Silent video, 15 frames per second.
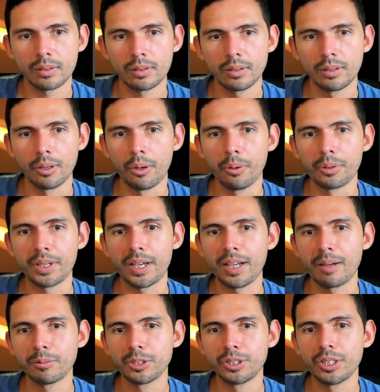Okay, how
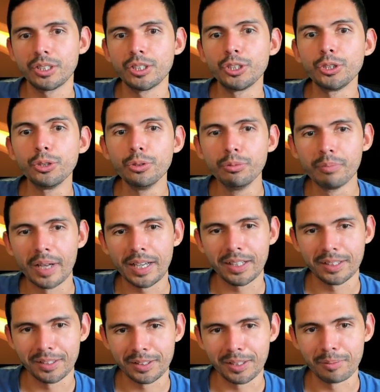much did you make
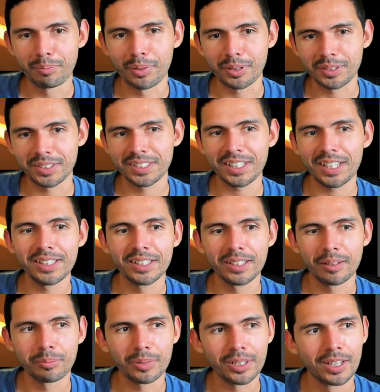at a theme park? Say the
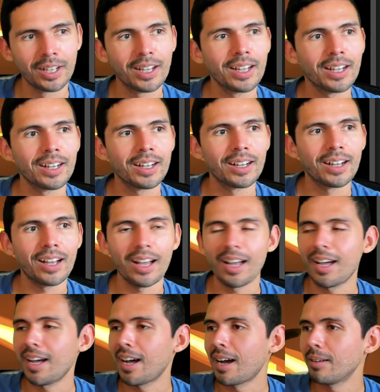number.
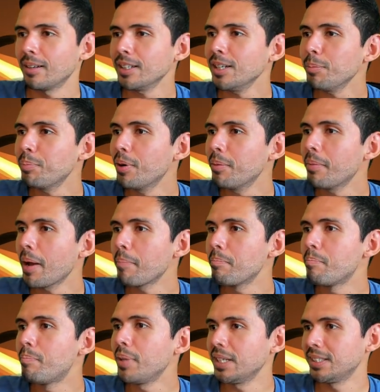I'm not going to put my
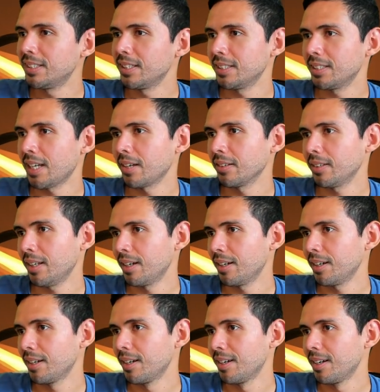business out
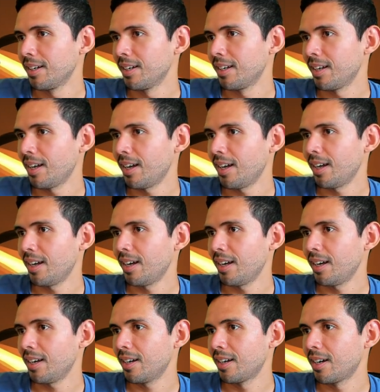there
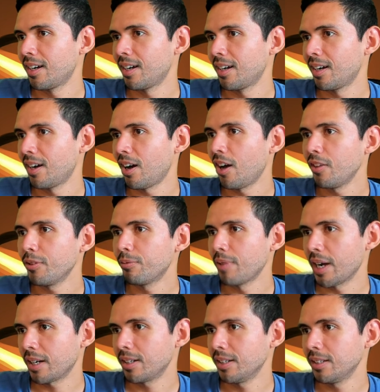on the
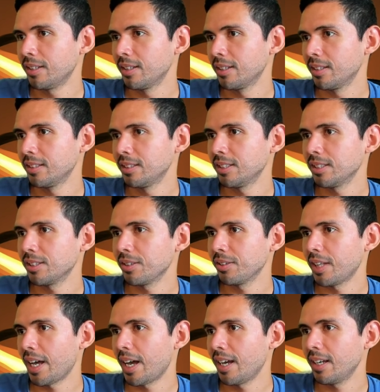record, just so
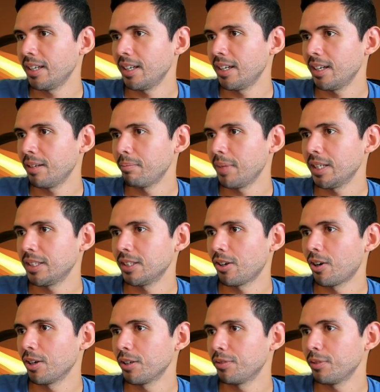that it makes it
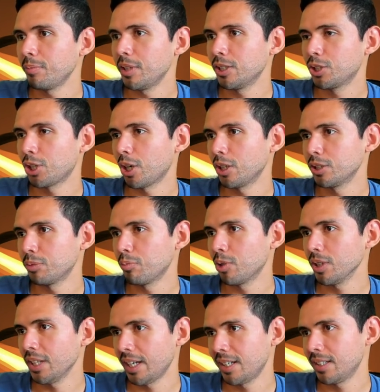harder for me to charge more
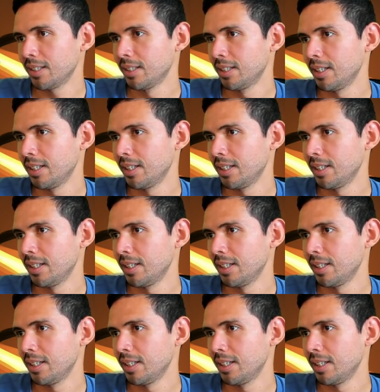later.